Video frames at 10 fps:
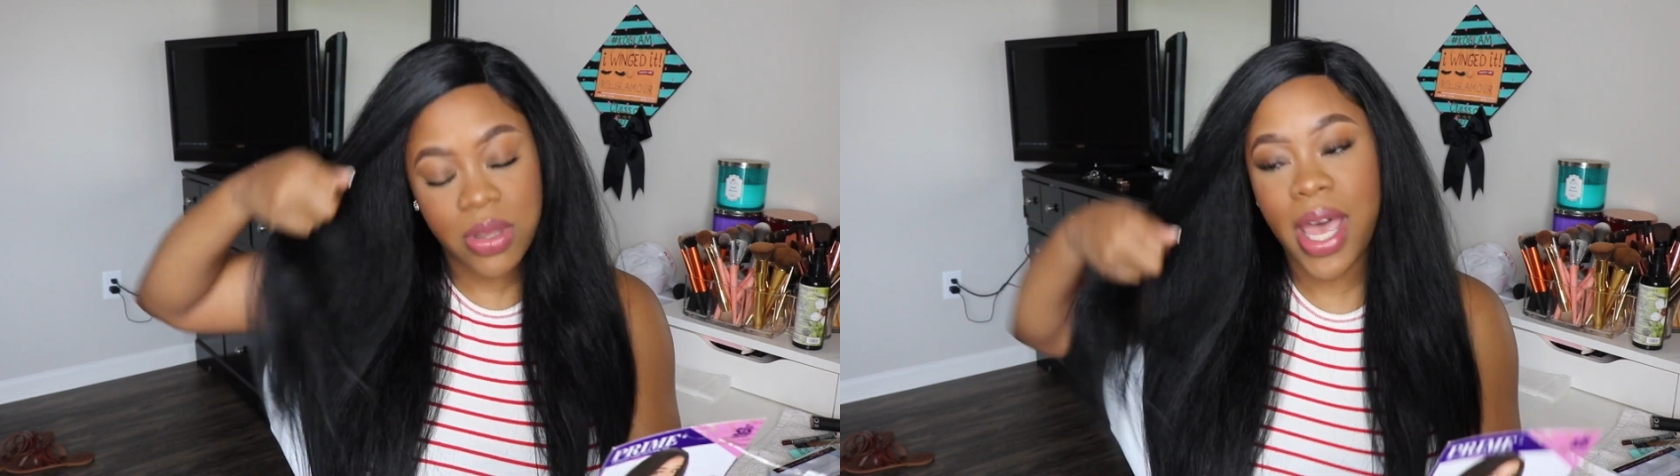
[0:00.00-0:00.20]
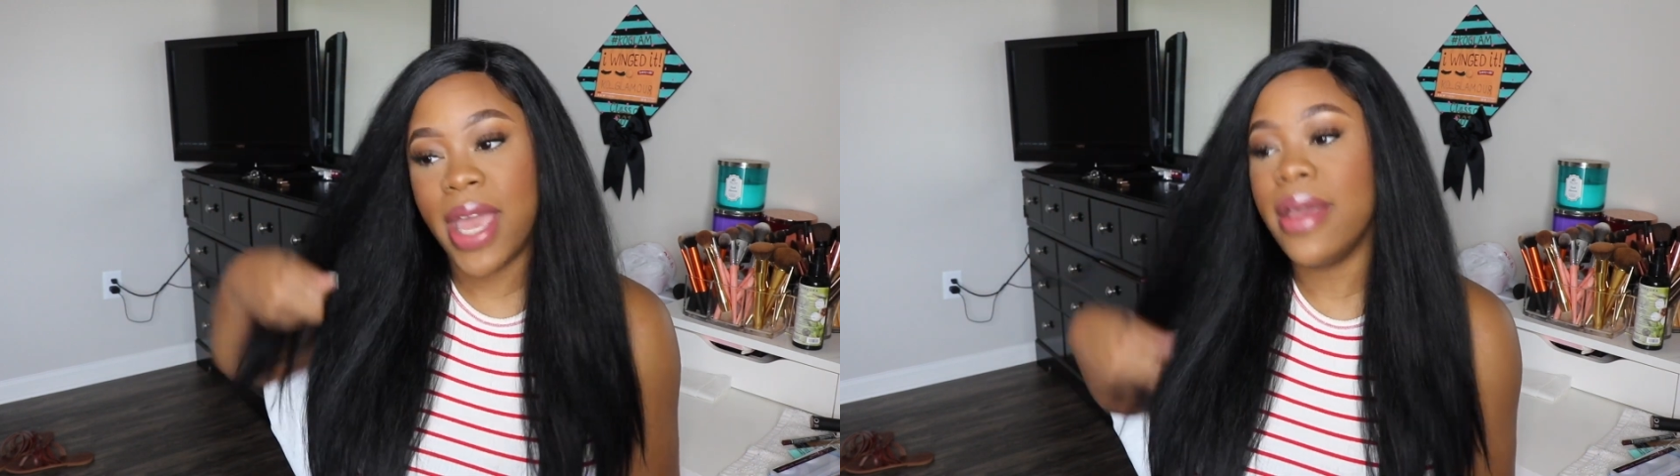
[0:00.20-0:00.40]

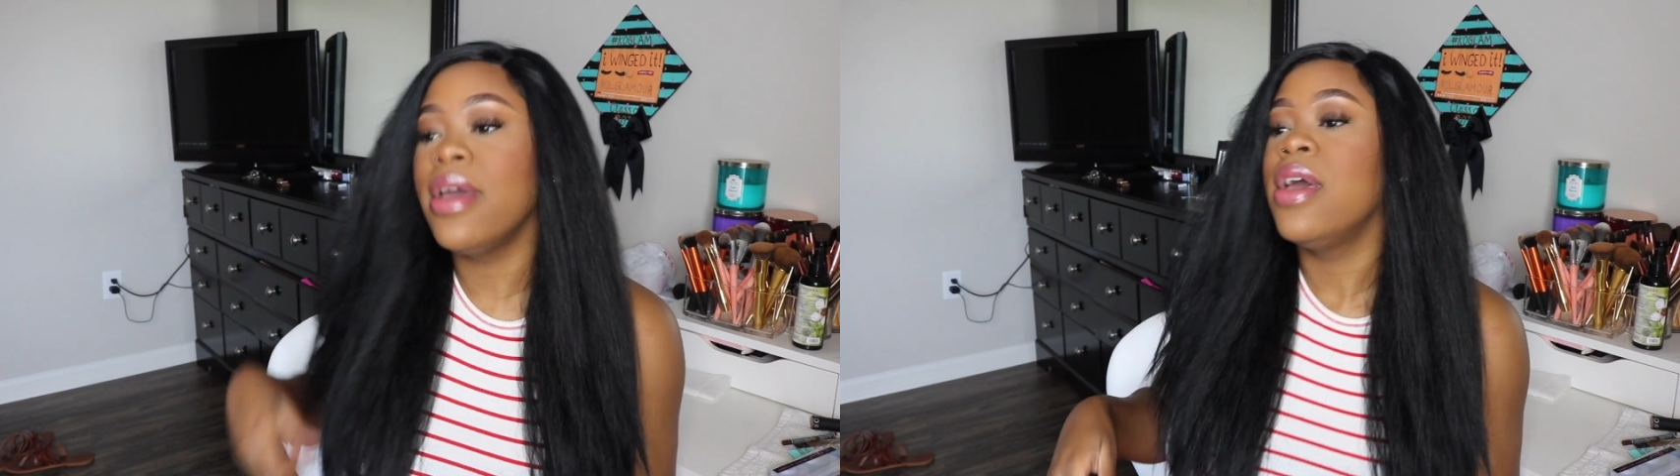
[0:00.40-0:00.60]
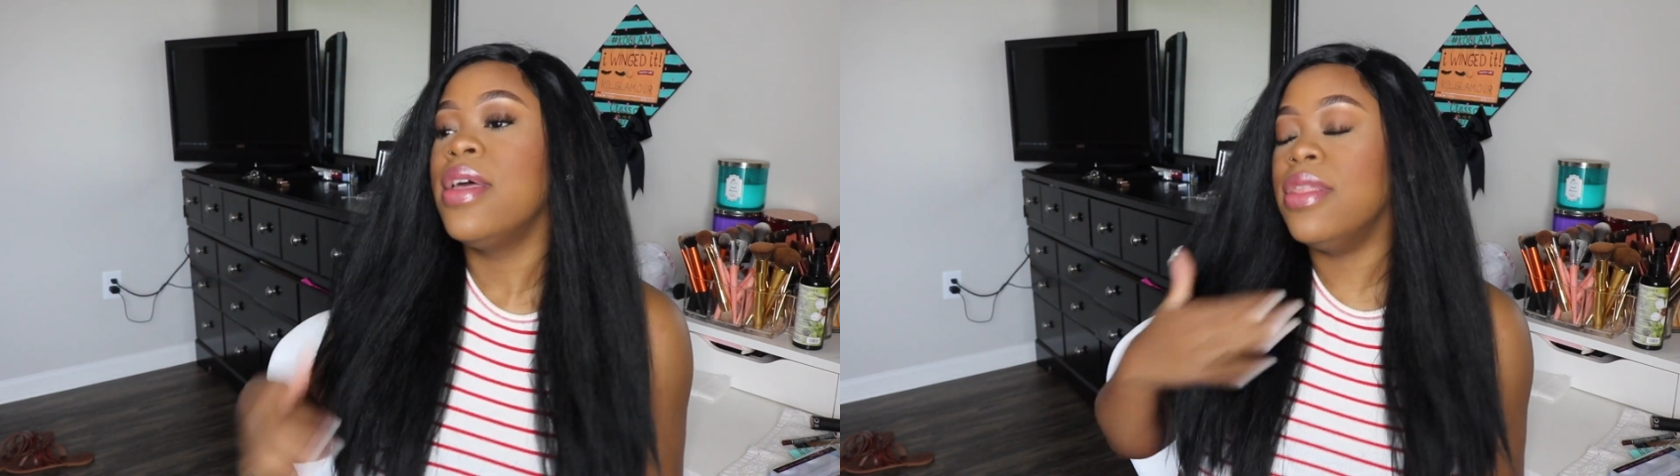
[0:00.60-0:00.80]
Like
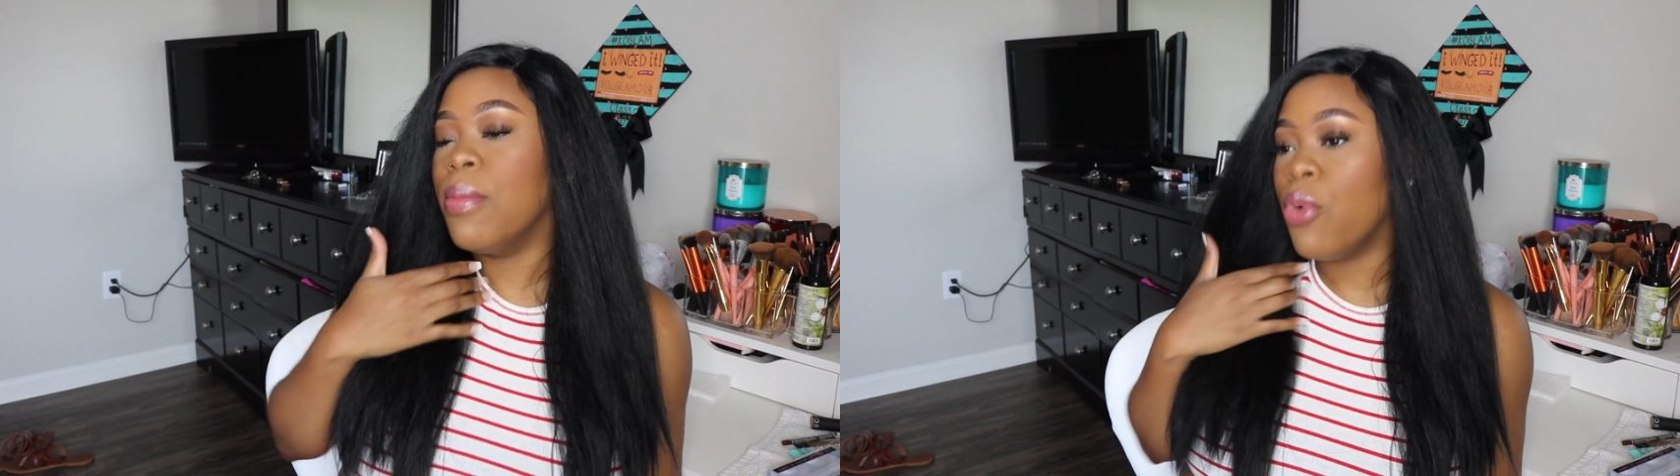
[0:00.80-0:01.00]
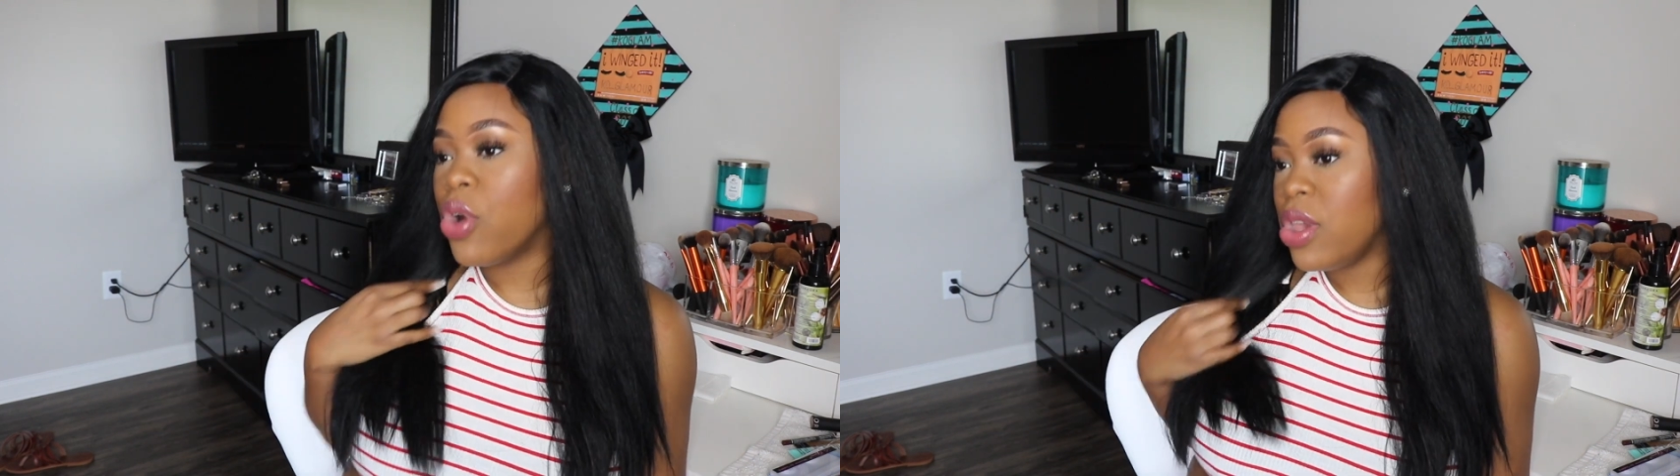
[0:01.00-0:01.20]
the
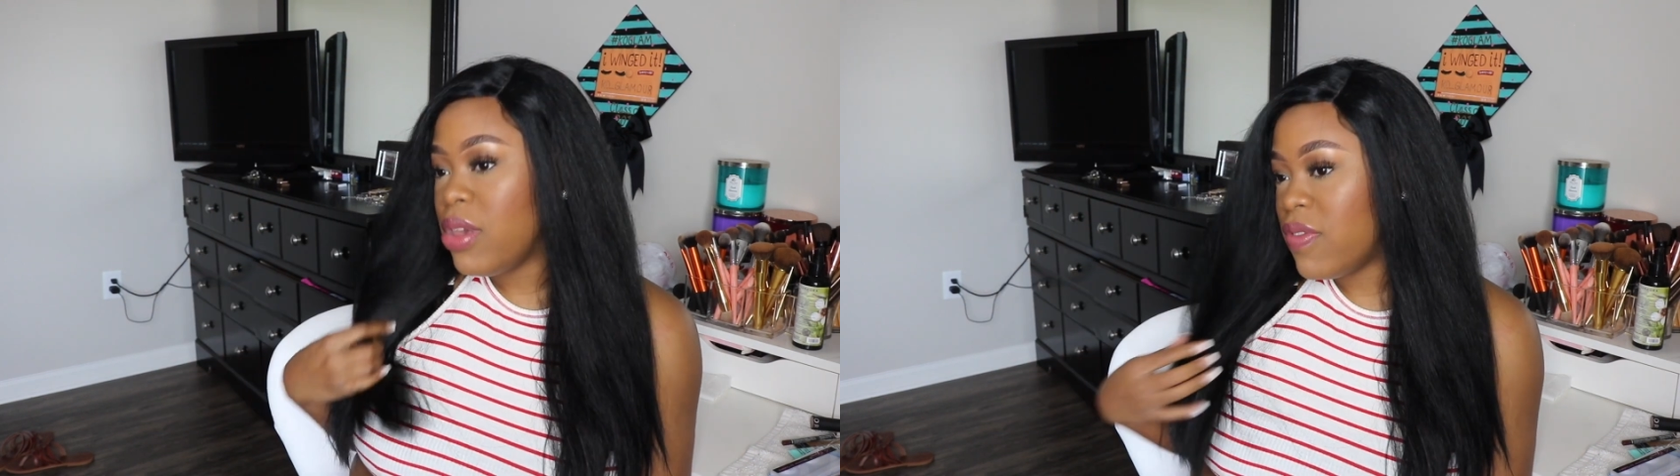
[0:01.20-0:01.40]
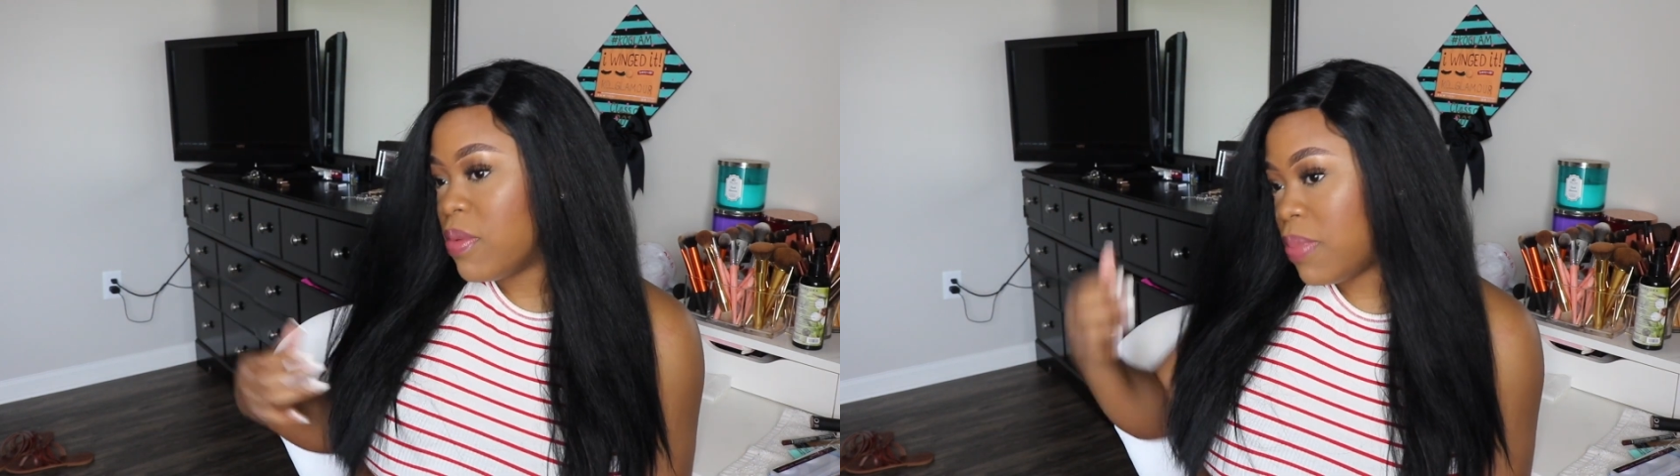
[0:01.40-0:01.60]
more you even